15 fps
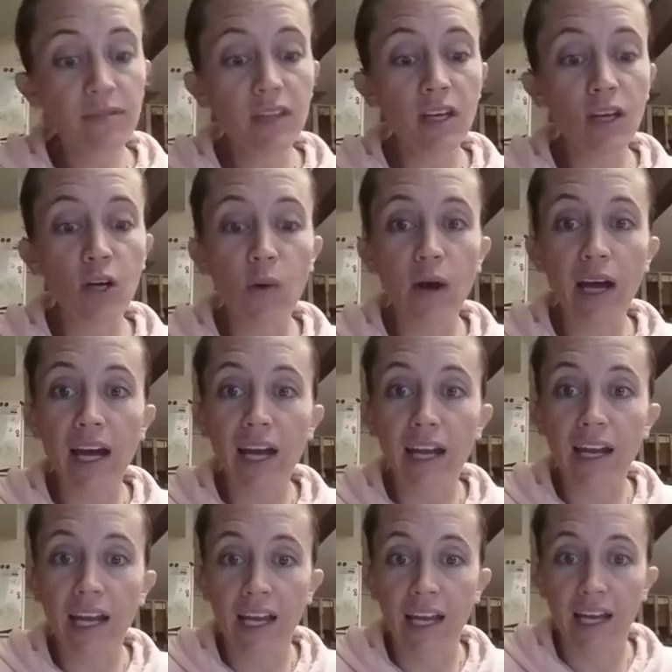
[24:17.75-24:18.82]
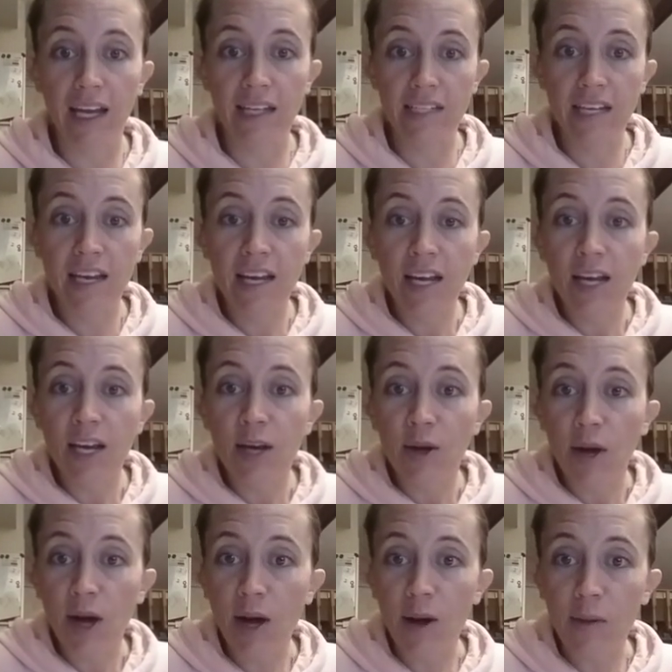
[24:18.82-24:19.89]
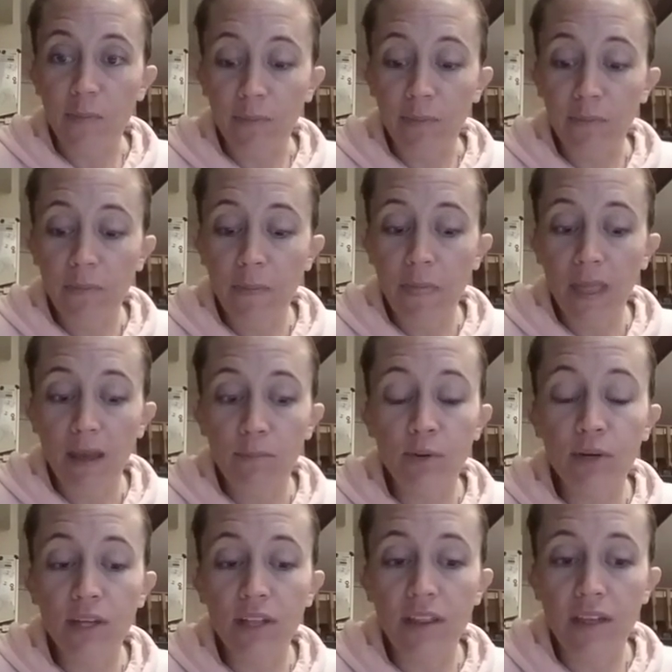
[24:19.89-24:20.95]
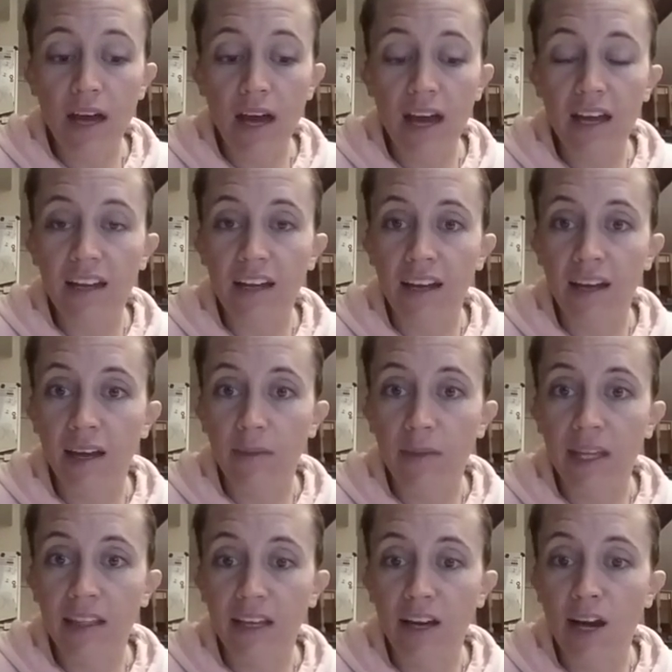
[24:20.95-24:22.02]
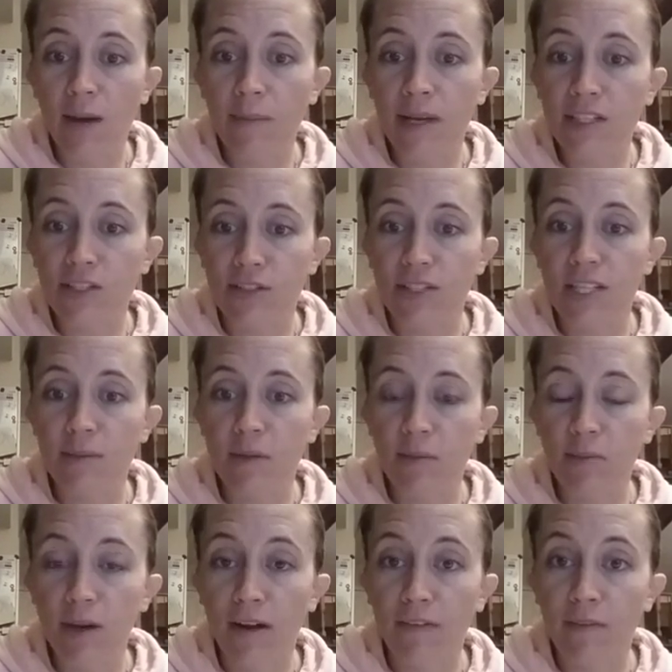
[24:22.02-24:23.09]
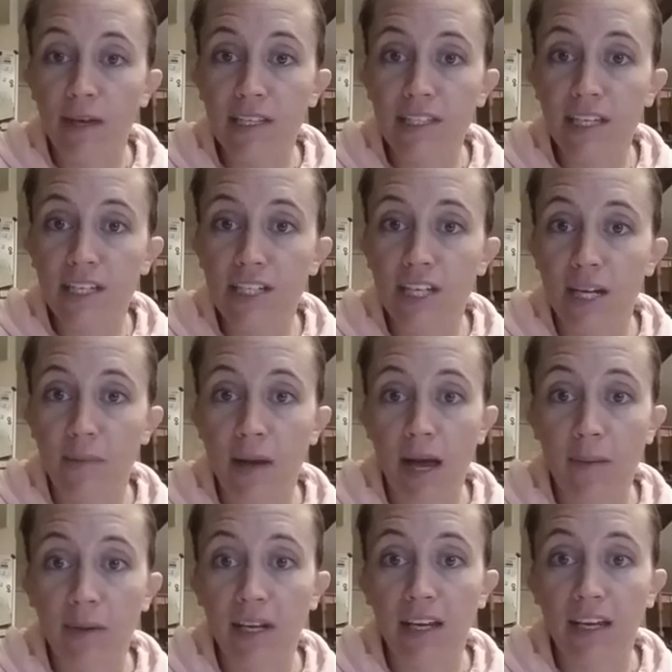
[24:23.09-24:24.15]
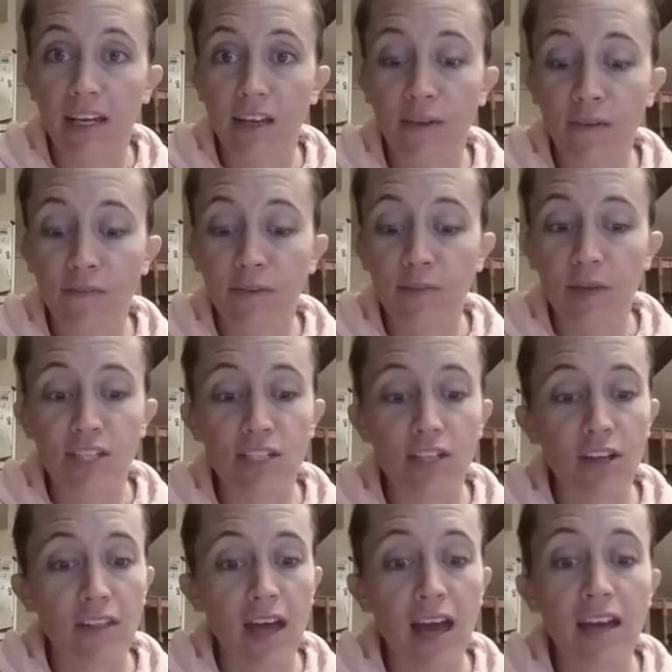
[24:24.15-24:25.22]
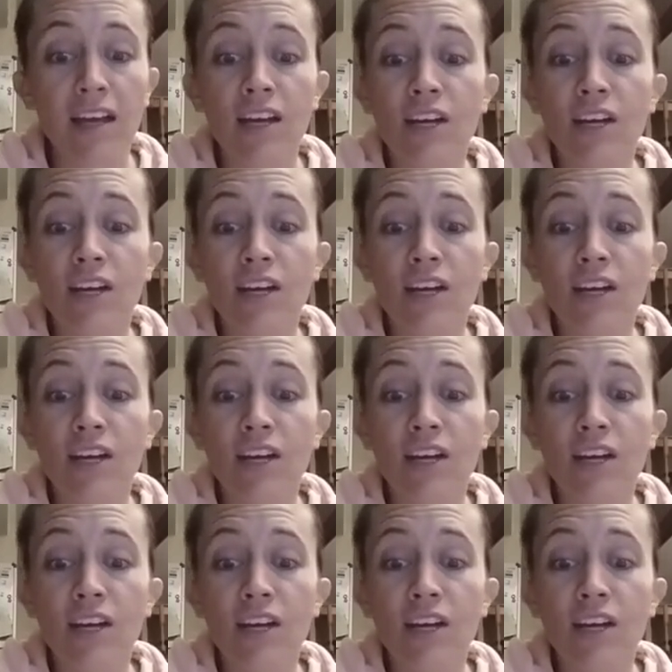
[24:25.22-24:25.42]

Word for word: go ahead and um, put that um, in the comments or send me a private message and I'm happy to get you information on that.